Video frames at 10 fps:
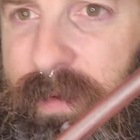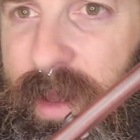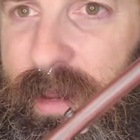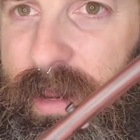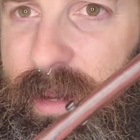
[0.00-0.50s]

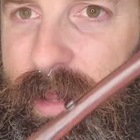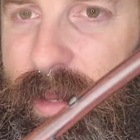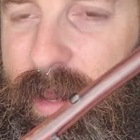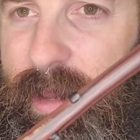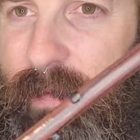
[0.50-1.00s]
got kind of like
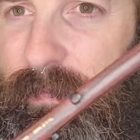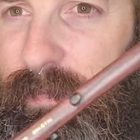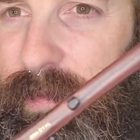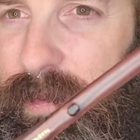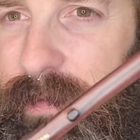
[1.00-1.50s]
a
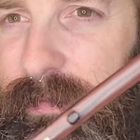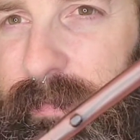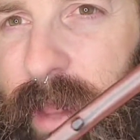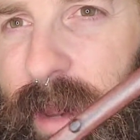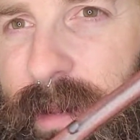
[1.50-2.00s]

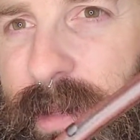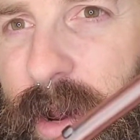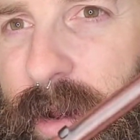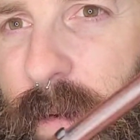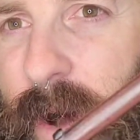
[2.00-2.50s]

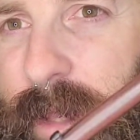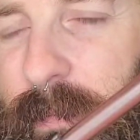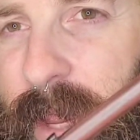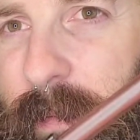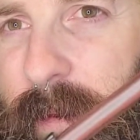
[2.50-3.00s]
dark walnut,
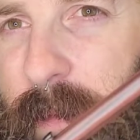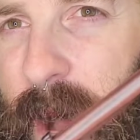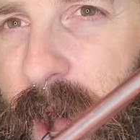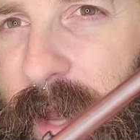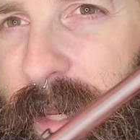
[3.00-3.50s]
maybe
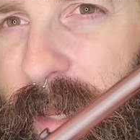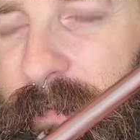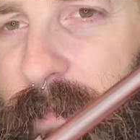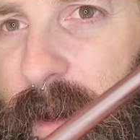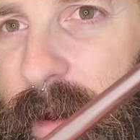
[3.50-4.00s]
mahogany, if
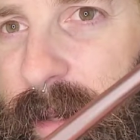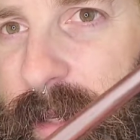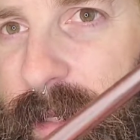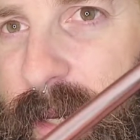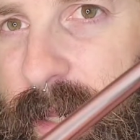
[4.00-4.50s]
mahogany
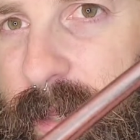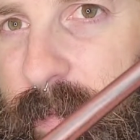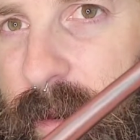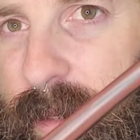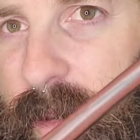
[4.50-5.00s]
is kind of that
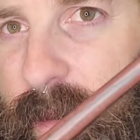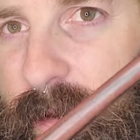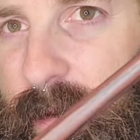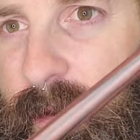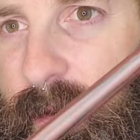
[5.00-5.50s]
red
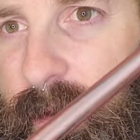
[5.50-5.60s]
color.